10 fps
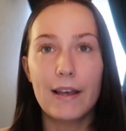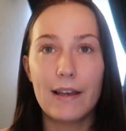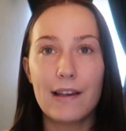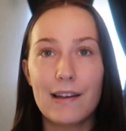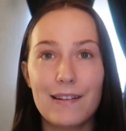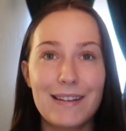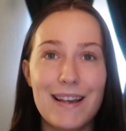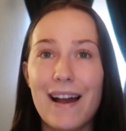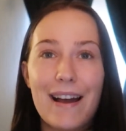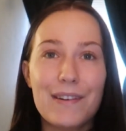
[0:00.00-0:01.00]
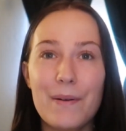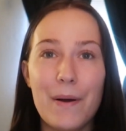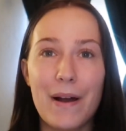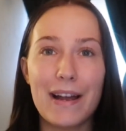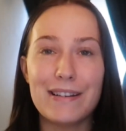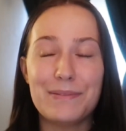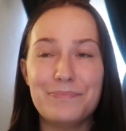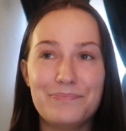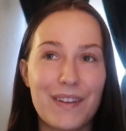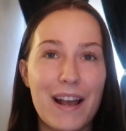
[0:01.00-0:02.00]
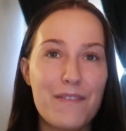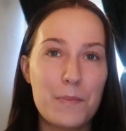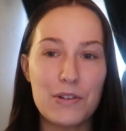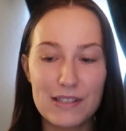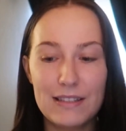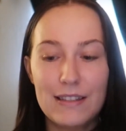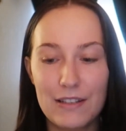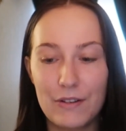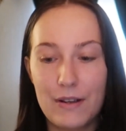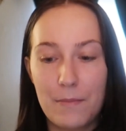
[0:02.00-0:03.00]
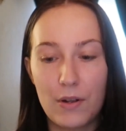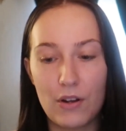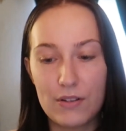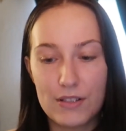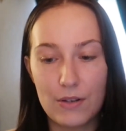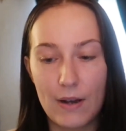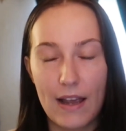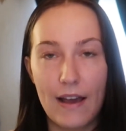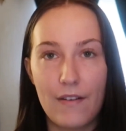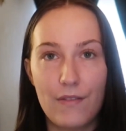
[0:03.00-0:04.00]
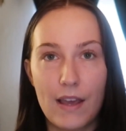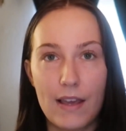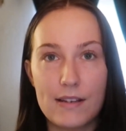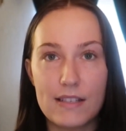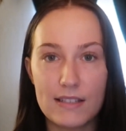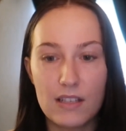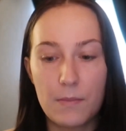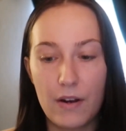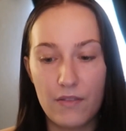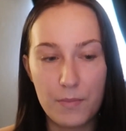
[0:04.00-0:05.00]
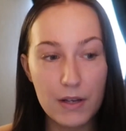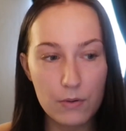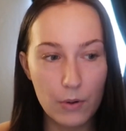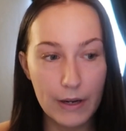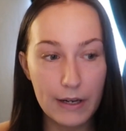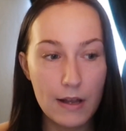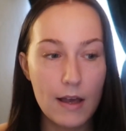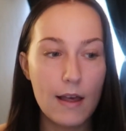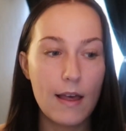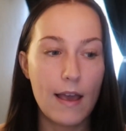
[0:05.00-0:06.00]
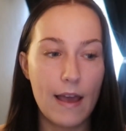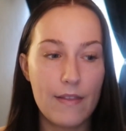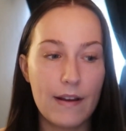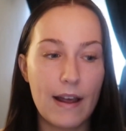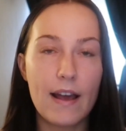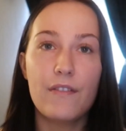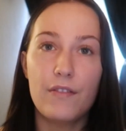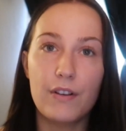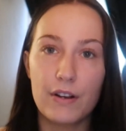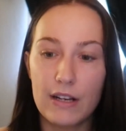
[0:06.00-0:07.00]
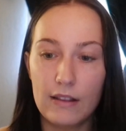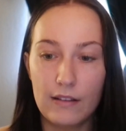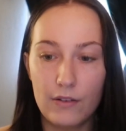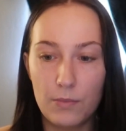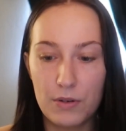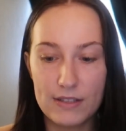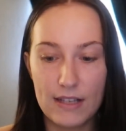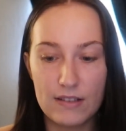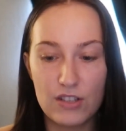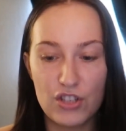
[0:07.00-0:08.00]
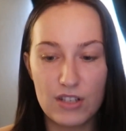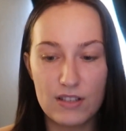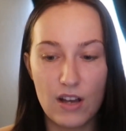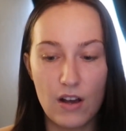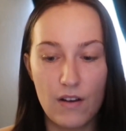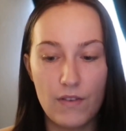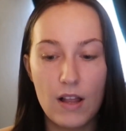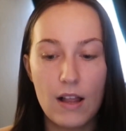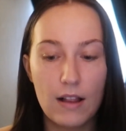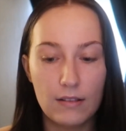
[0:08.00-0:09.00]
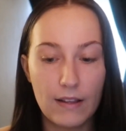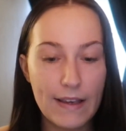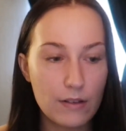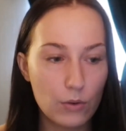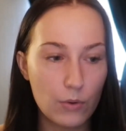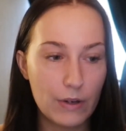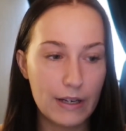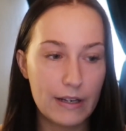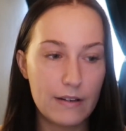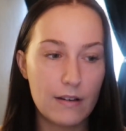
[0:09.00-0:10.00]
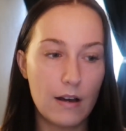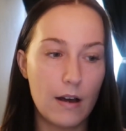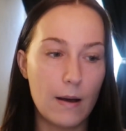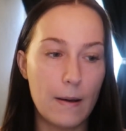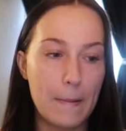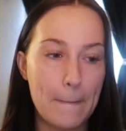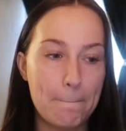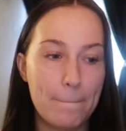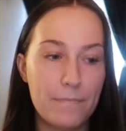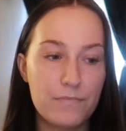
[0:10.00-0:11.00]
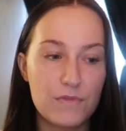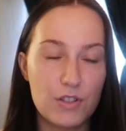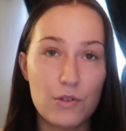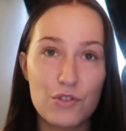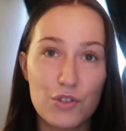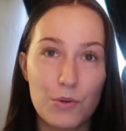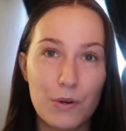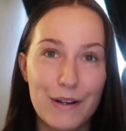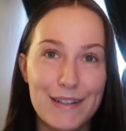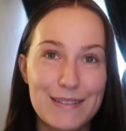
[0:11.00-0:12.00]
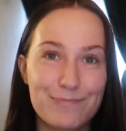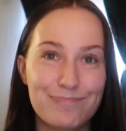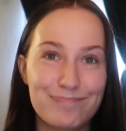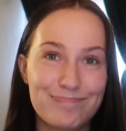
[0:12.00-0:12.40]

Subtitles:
and yeah, I don't know, I have mostly Ethereum, but also I have a decent amount of Bitcoin, and then I have very little percentages of Litecoin, Dogecoin.